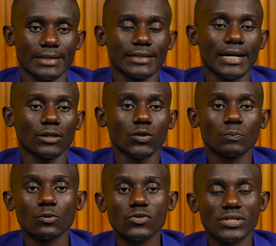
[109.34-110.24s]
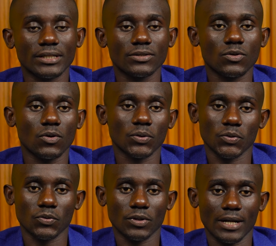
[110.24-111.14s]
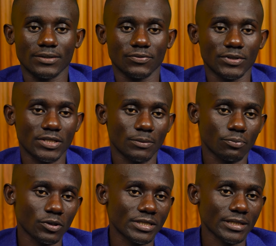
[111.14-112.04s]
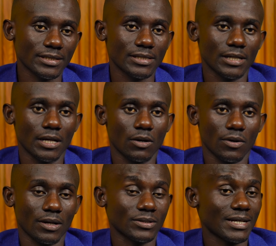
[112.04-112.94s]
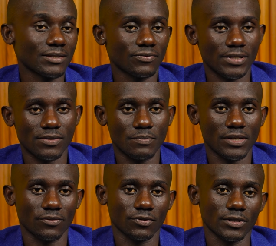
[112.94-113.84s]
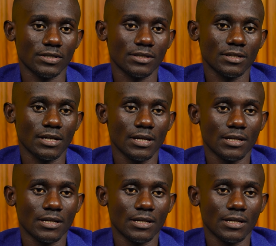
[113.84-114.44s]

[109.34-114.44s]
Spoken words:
and he cannot proceed to continue and finish the project without that phase being finished.